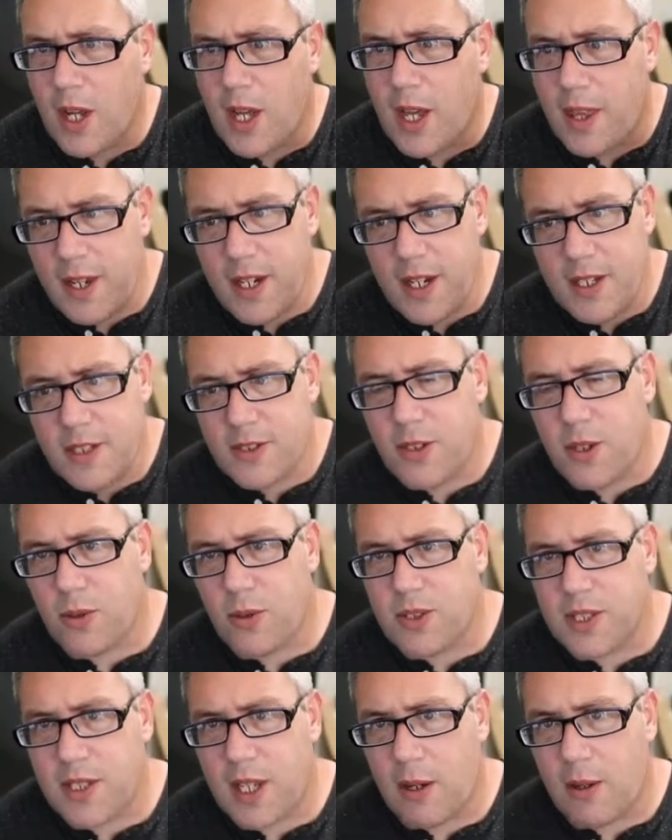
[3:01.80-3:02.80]
that it is no
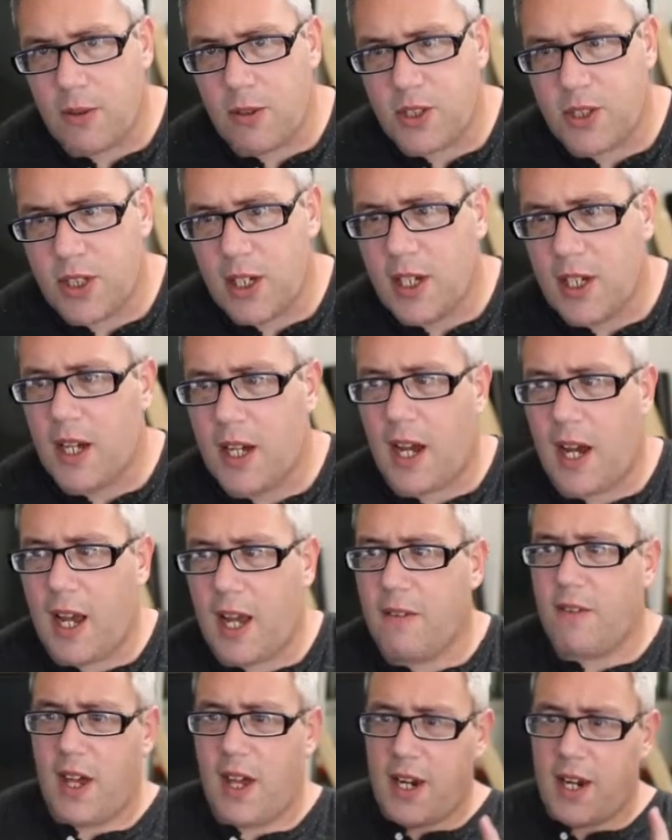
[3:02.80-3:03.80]
slouch.
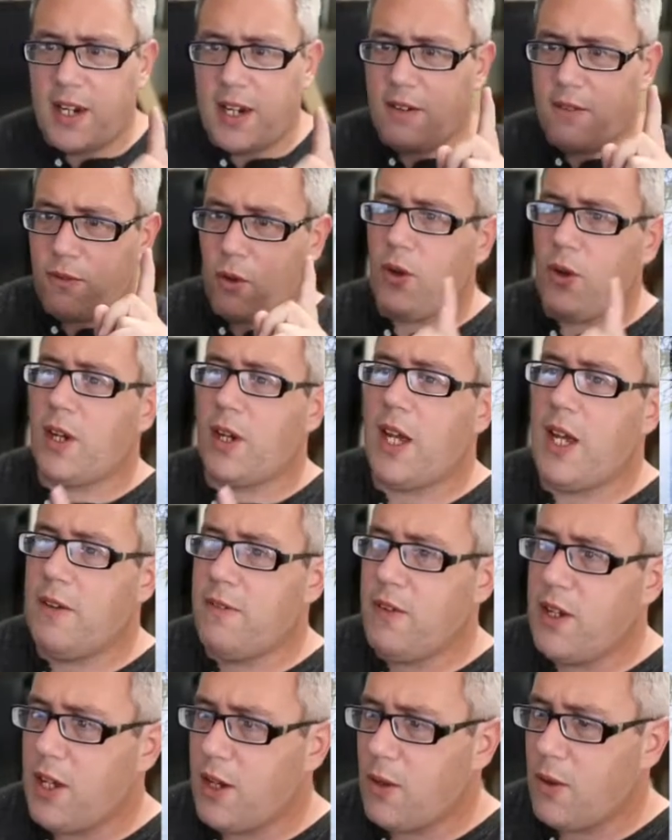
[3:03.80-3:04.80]
I've edited four K
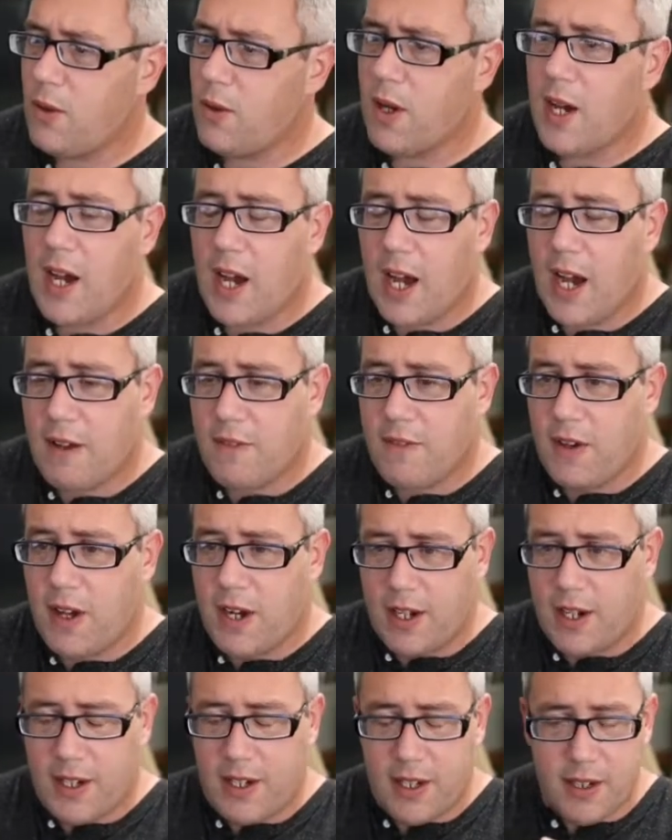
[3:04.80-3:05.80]
video, I've
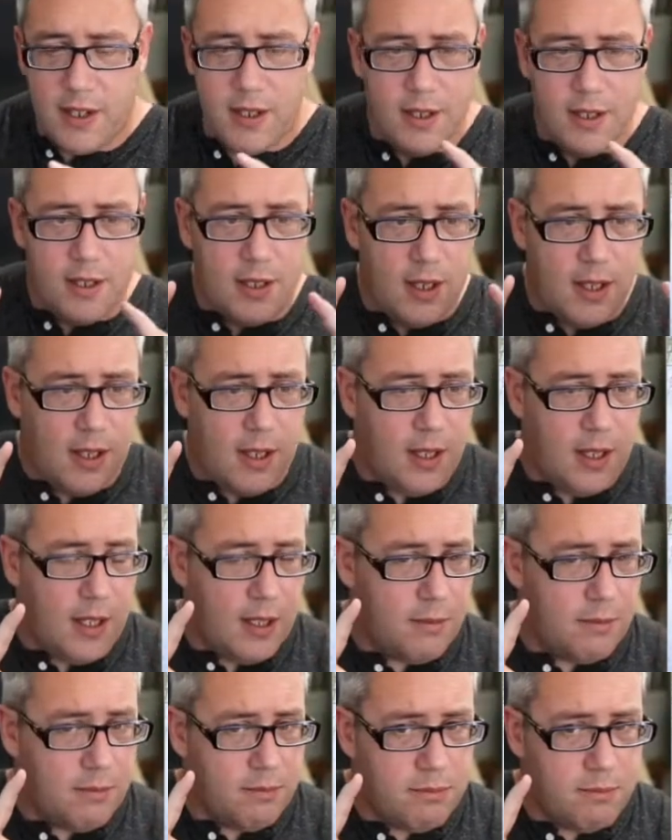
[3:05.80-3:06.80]
edited
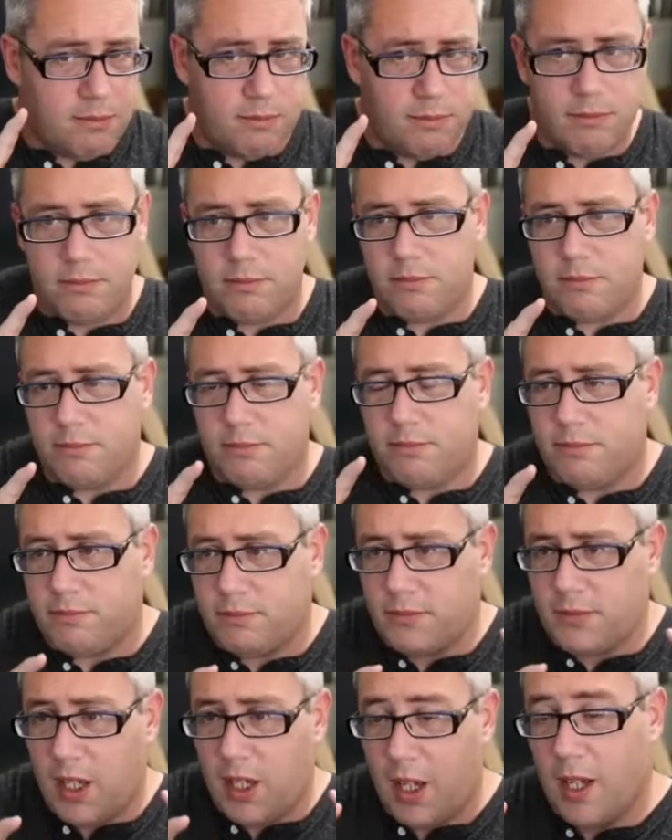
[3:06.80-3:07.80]
um,
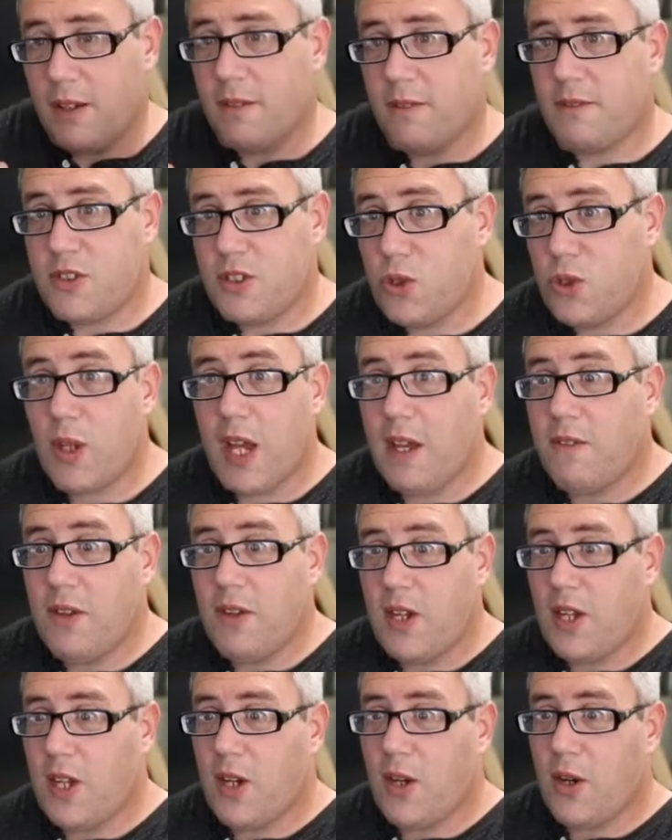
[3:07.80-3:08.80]
uh, two K
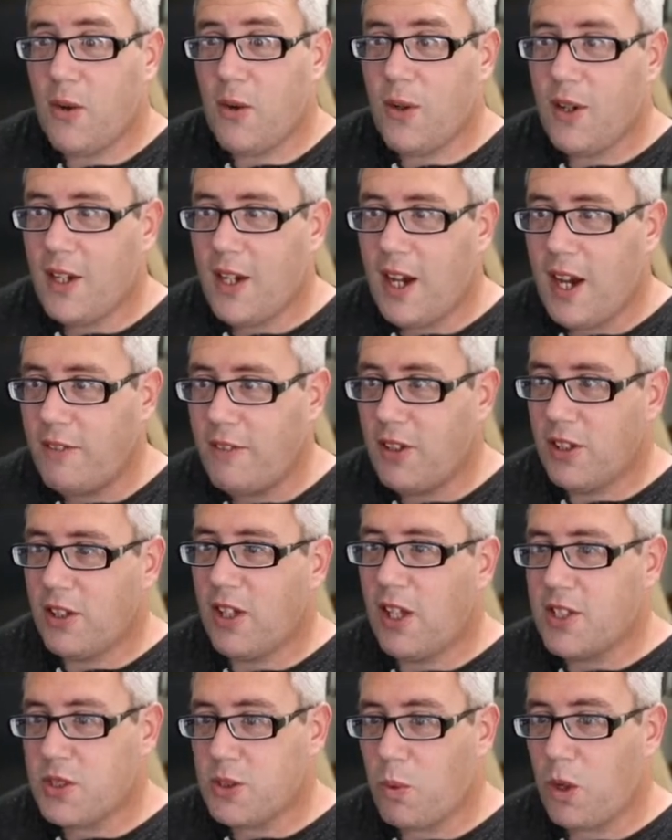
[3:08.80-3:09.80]
video, I've done
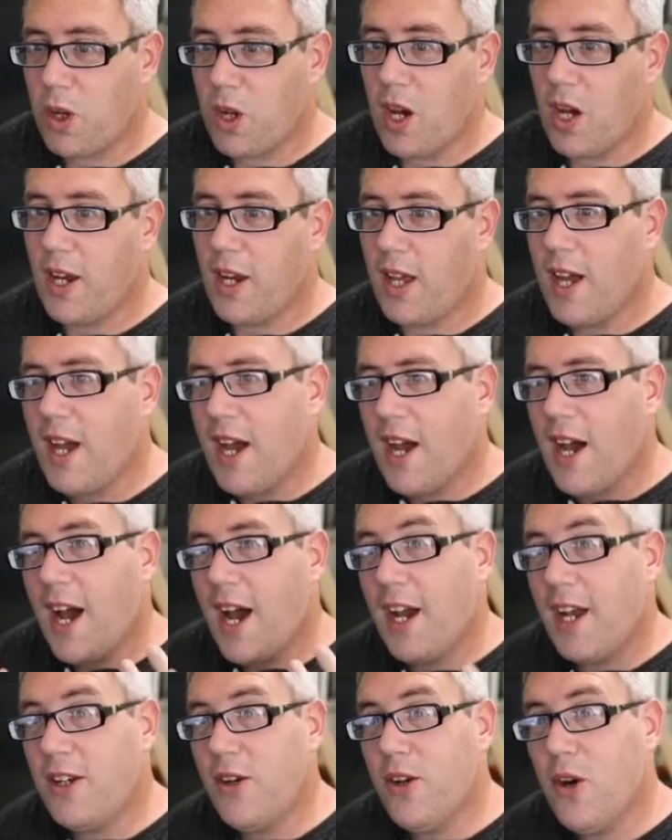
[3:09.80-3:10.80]
lots of work on it.
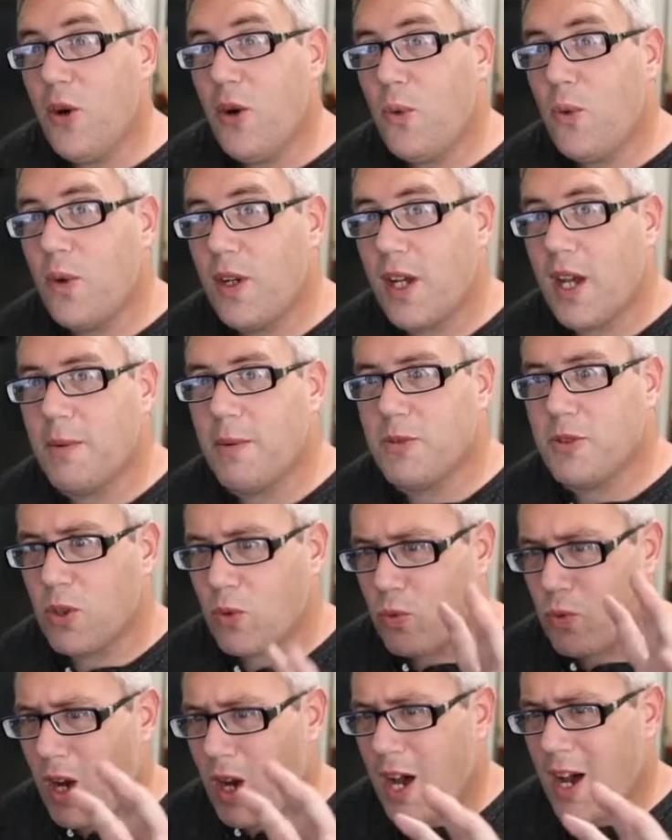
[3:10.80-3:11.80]
I know when it comes to
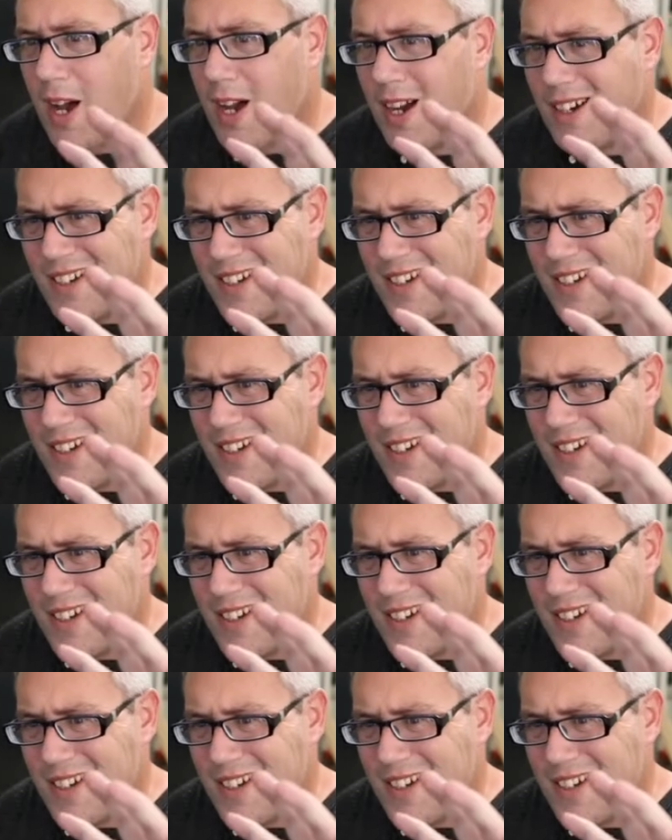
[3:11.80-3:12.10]
raw